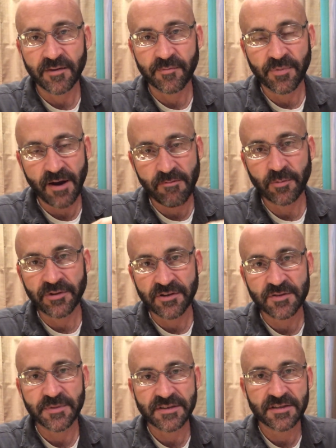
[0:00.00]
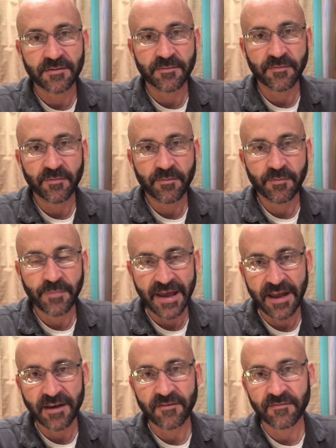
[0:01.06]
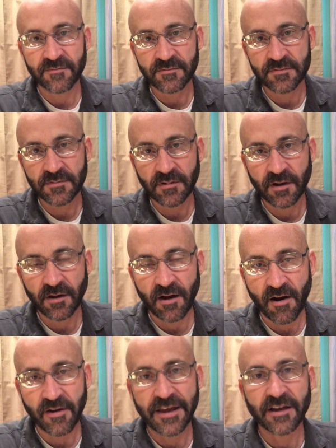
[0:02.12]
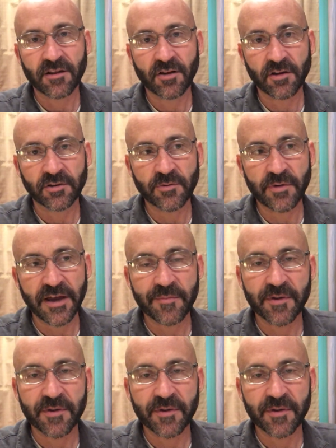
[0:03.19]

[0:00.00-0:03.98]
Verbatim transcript: and probably there's been some pain and heartache along the way.